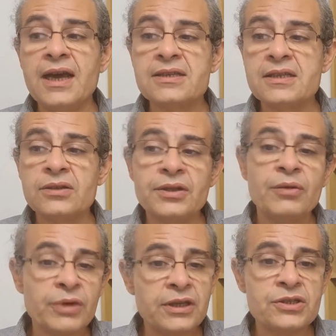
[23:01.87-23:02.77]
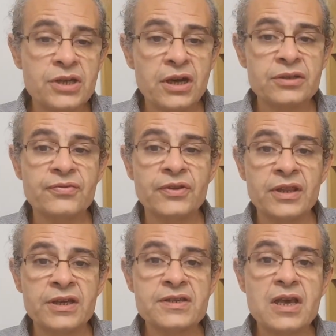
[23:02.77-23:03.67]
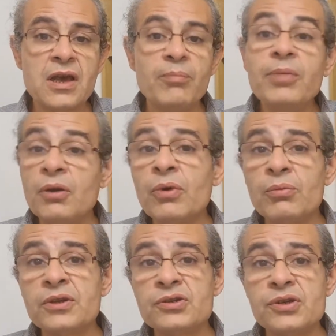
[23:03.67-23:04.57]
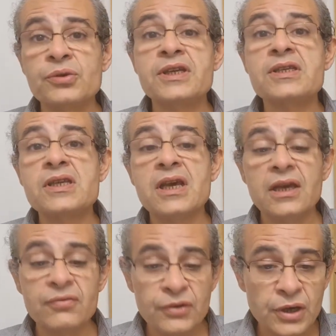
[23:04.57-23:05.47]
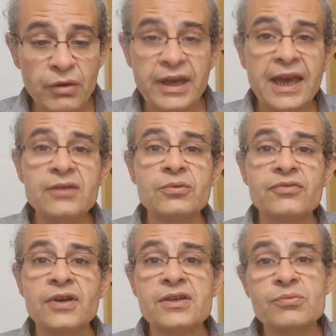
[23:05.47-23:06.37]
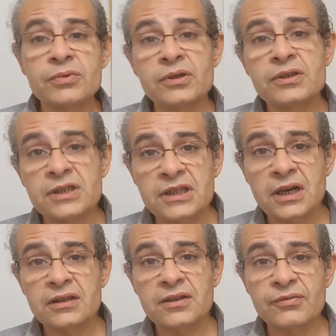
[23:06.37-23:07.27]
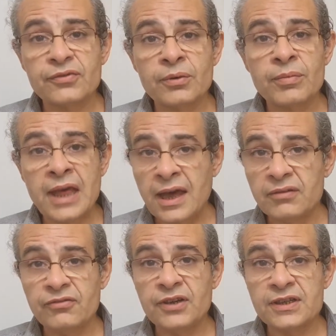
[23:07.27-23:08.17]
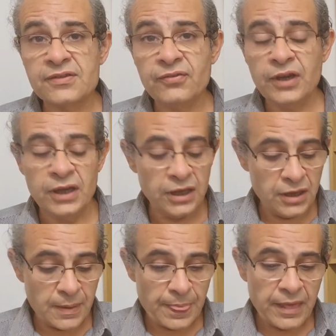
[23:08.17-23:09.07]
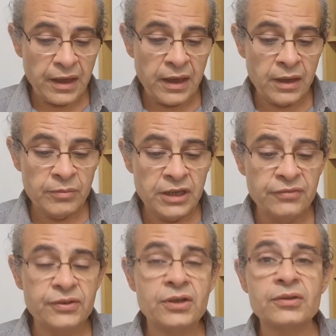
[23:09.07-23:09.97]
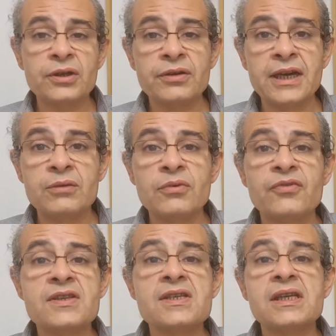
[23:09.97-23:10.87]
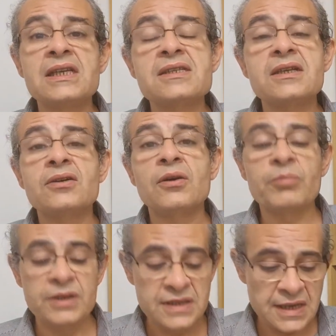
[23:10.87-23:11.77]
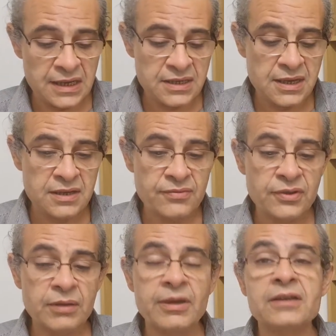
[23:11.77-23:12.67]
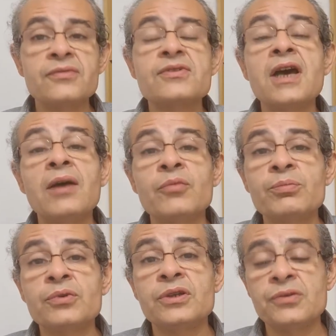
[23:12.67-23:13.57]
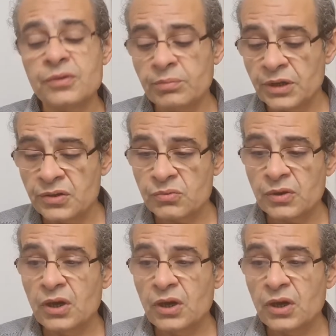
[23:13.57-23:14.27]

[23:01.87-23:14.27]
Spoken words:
and said, okay, we're going to charge for this, but what we'll do is, if you go ahead with us, we'll deduct it from that fixed fee. And if you don't go ahead with us, at least it compensates us for the amount of time we put into it, because